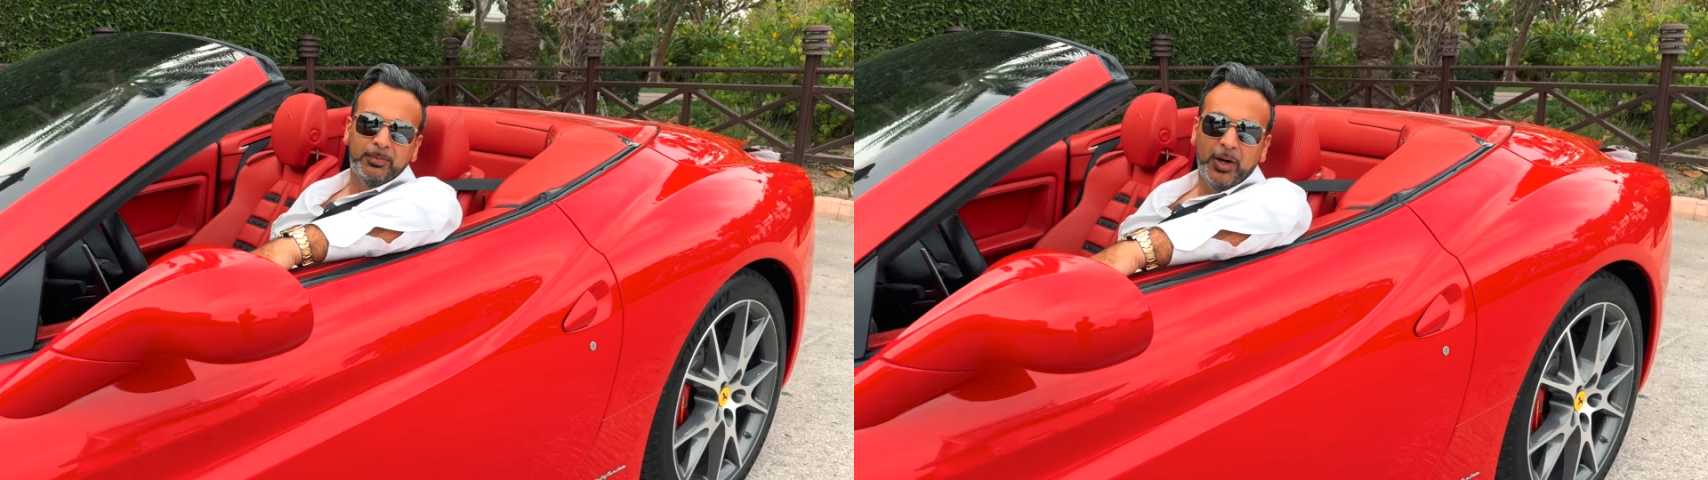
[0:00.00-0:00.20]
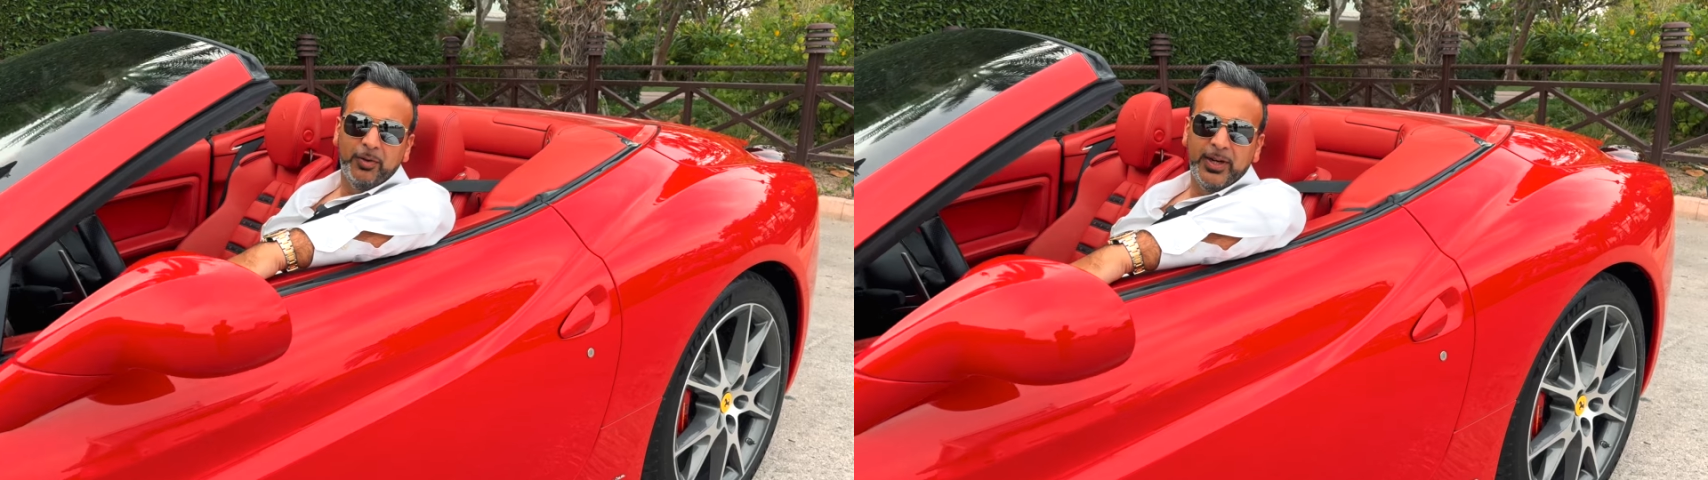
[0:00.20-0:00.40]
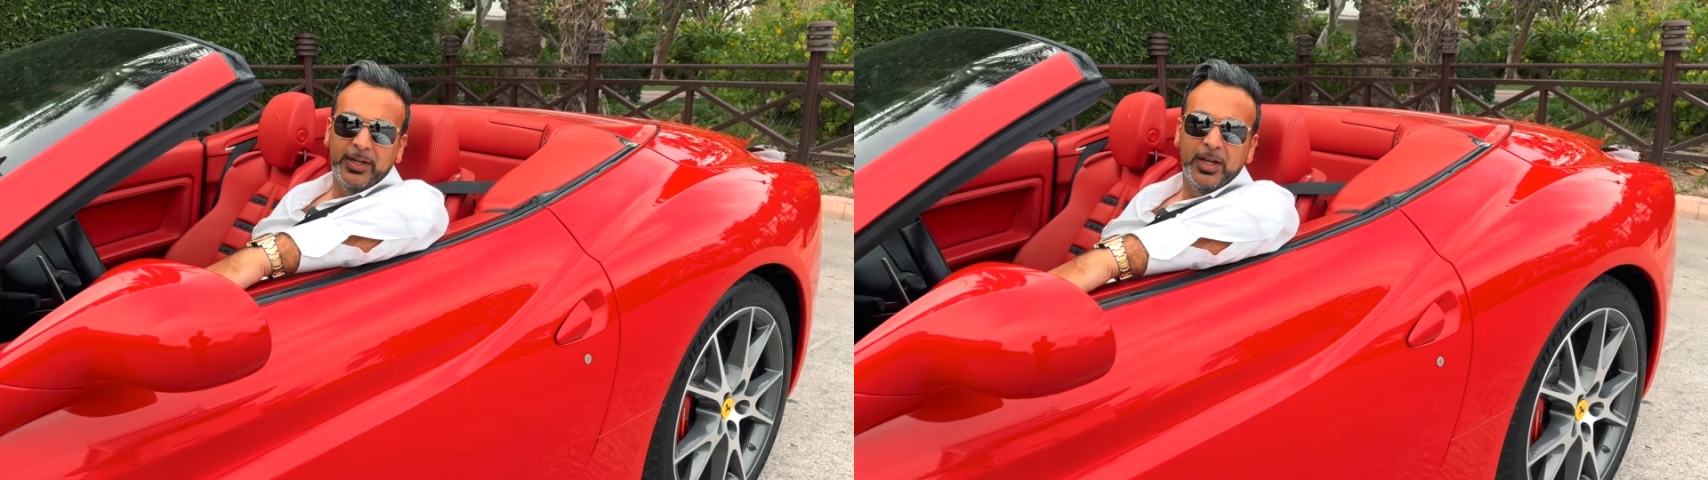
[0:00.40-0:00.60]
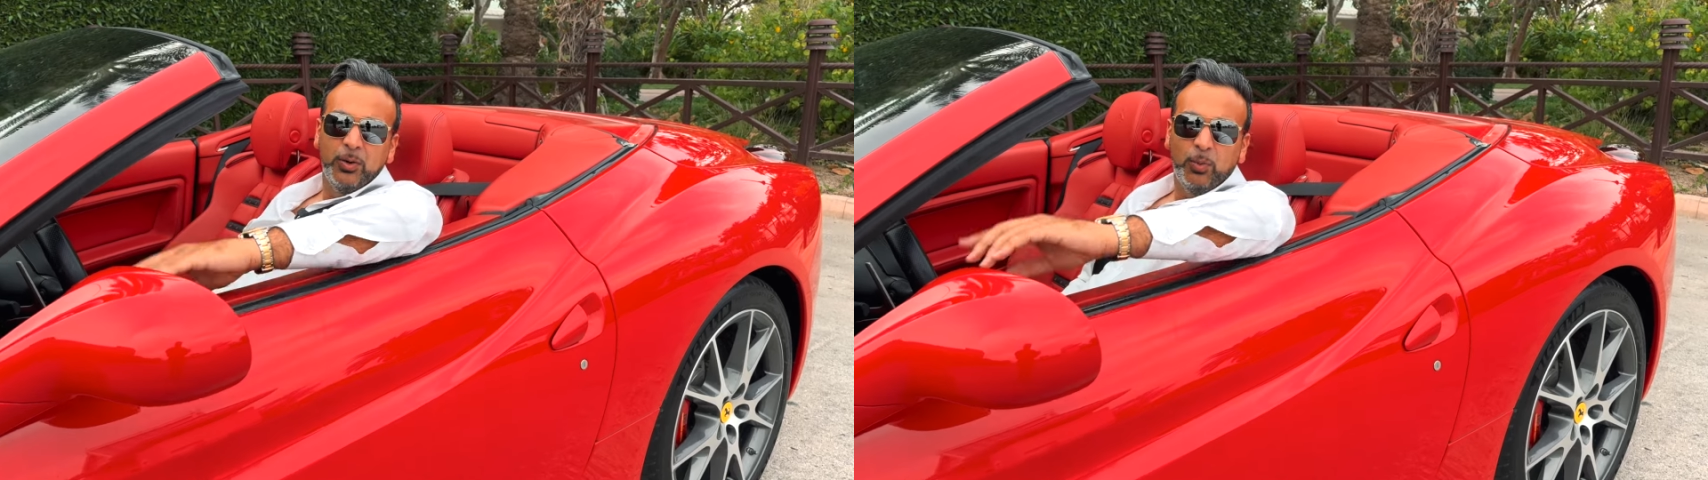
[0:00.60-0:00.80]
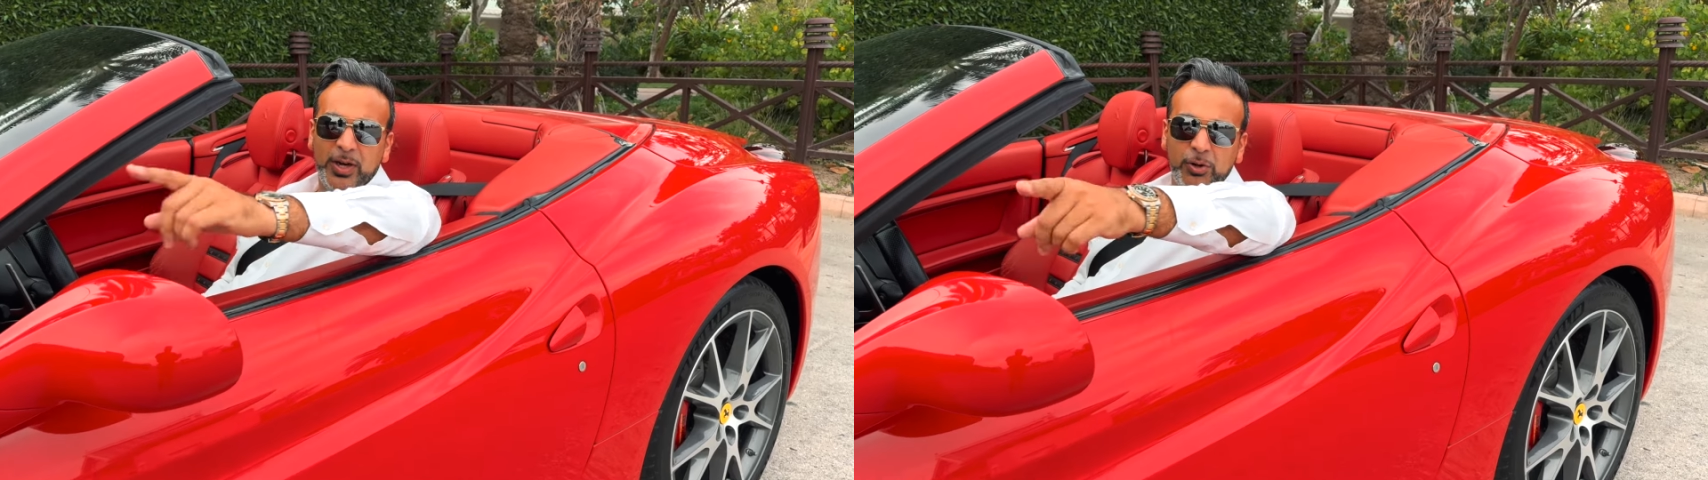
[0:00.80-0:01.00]
Bahrain,
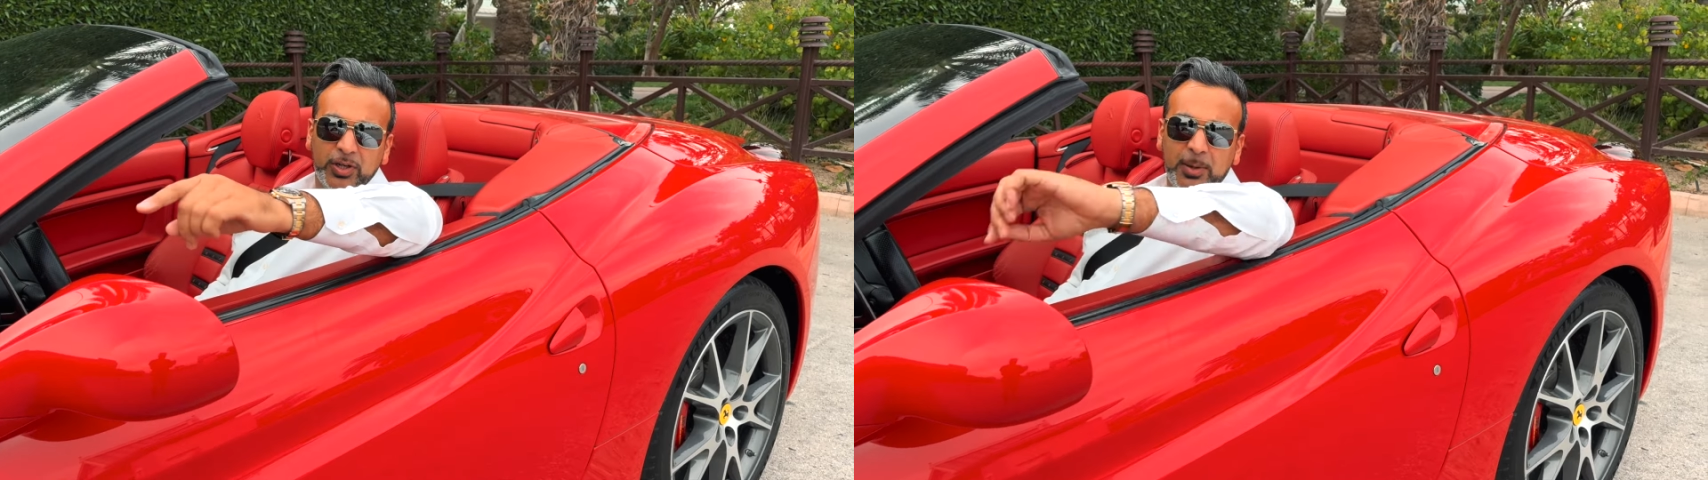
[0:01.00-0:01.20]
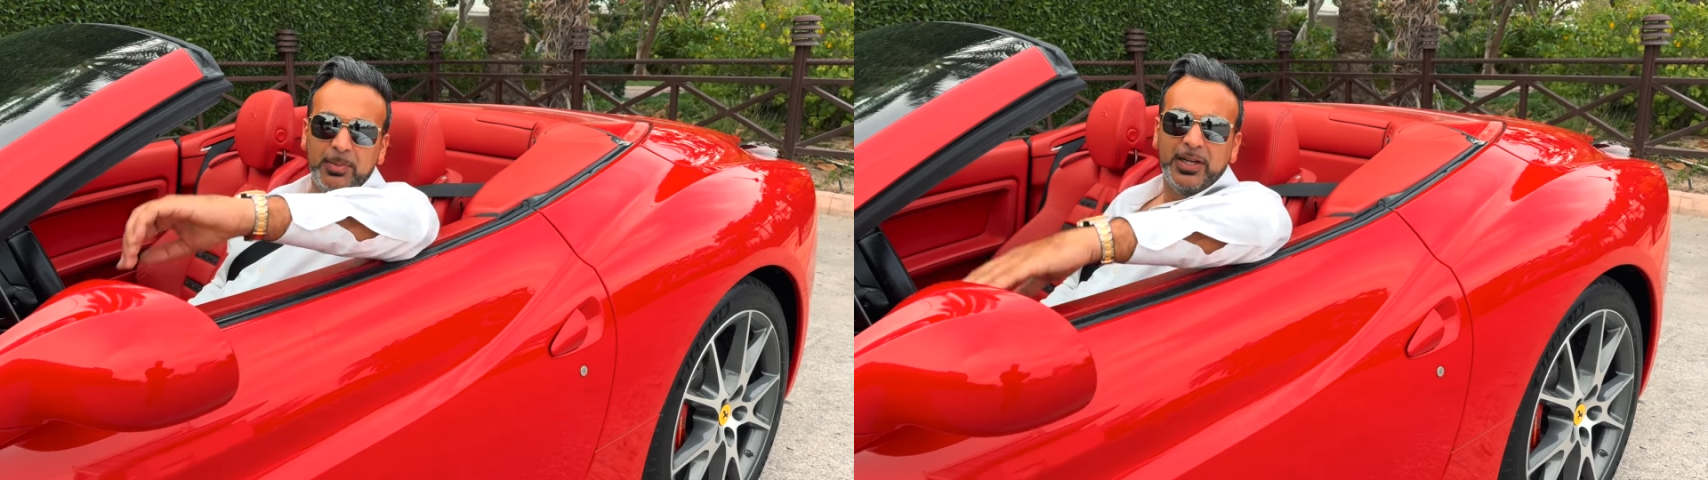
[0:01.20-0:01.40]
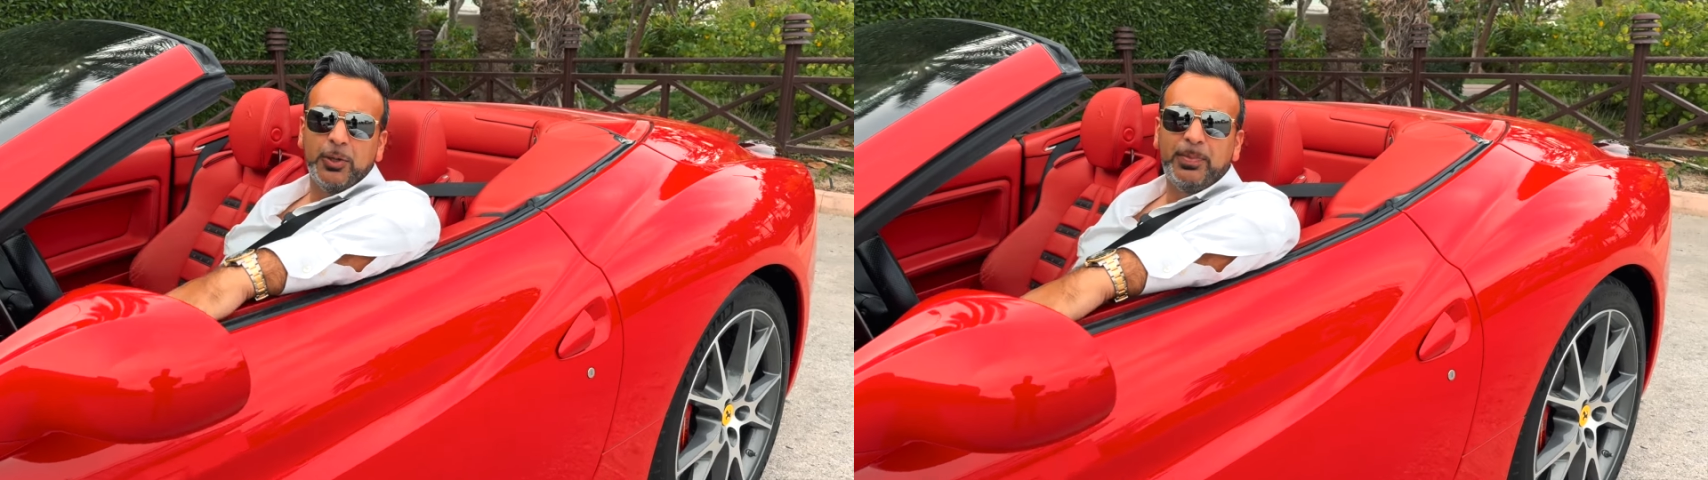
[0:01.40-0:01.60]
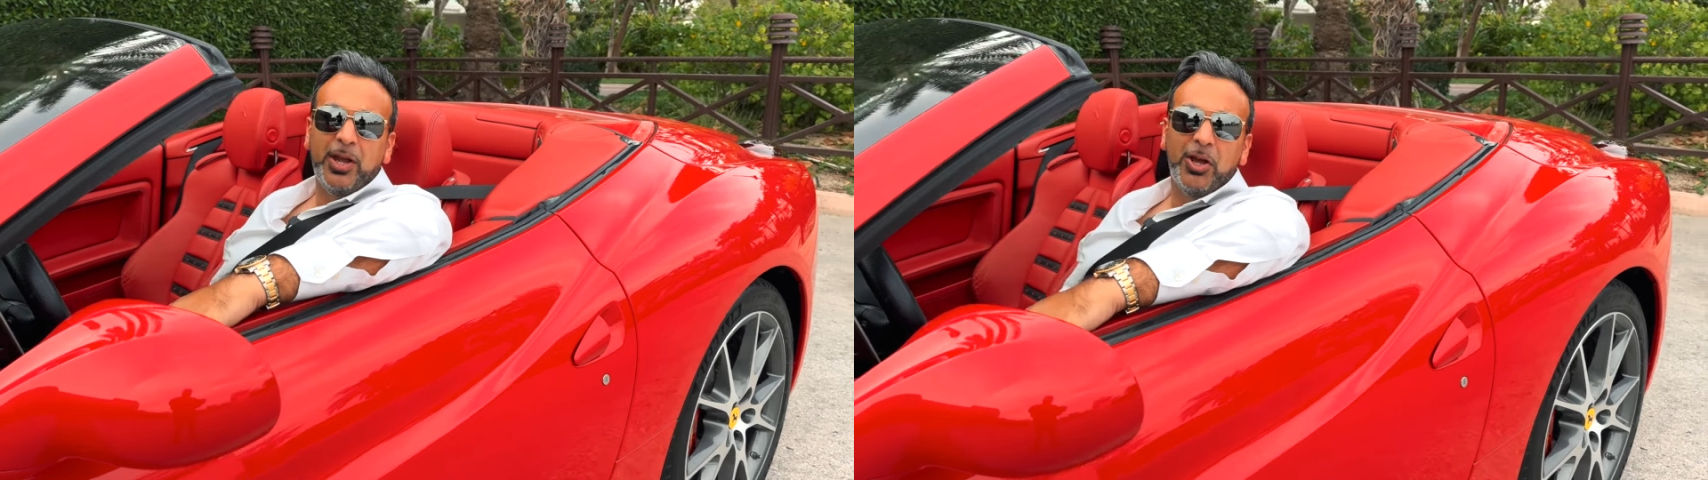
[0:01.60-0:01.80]
why not come a little bit